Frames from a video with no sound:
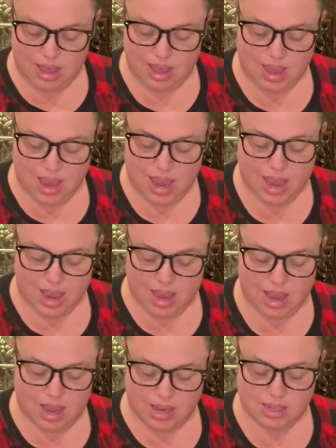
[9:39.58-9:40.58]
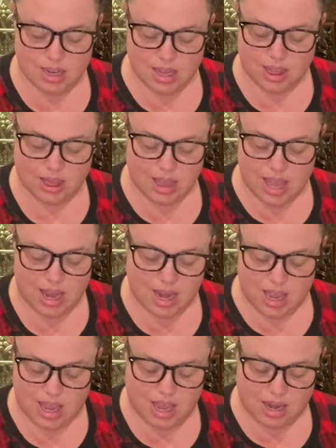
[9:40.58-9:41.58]
and
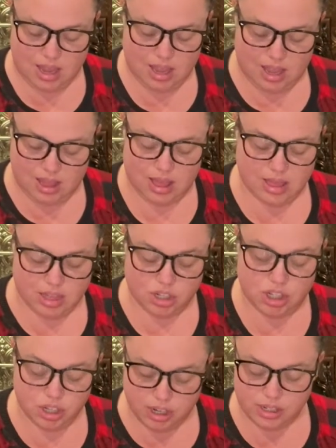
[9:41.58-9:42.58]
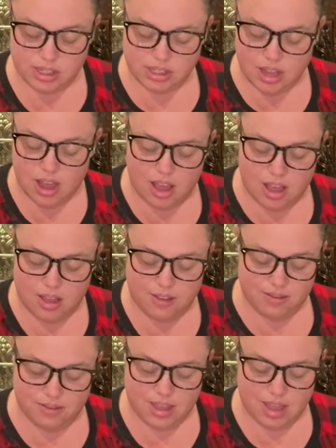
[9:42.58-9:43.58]
let the sugar
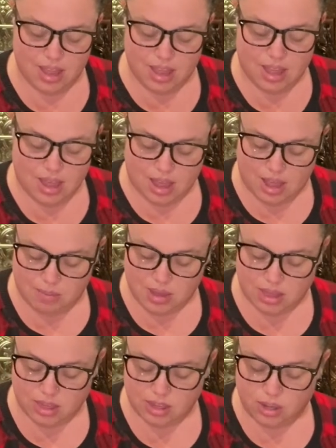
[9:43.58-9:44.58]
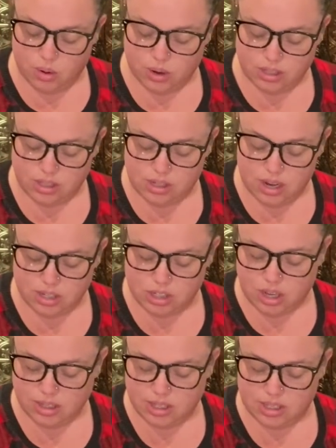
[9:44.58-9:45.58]
dissolve, get the cornstarch
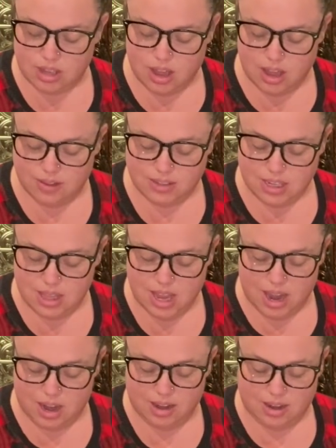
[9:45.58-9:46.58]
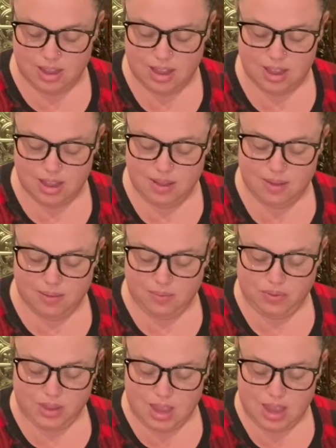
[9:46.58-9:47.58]
all dissolved in there.
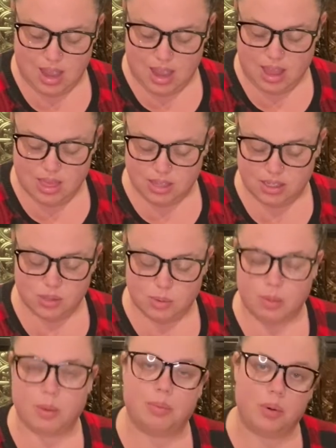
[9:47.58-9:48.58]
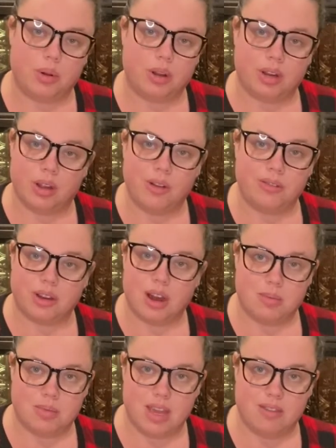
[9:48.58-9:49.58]
And this is what we'll pour over our
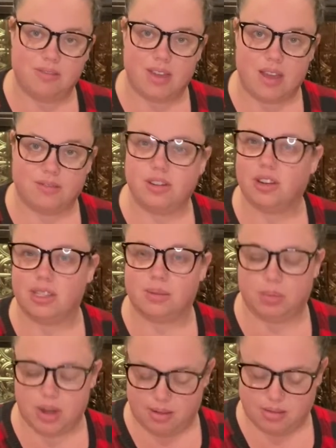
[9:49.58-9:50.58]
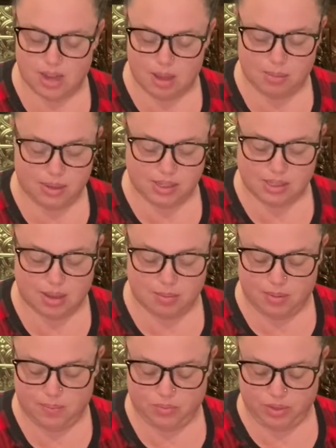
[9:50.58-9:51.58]
beef after it's browned up some,
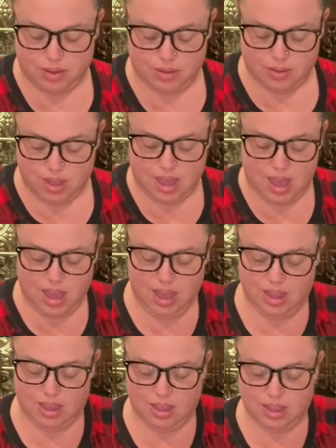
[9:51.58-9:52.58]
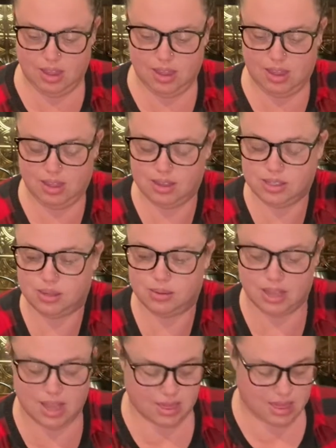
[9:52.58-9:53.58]
okay? So we'll
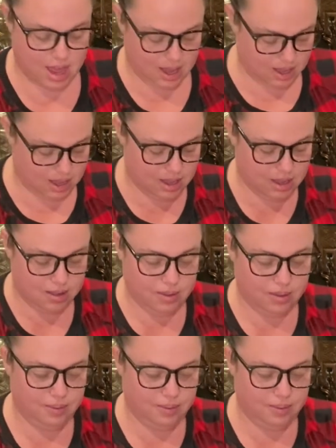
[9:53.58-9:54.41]
let that go.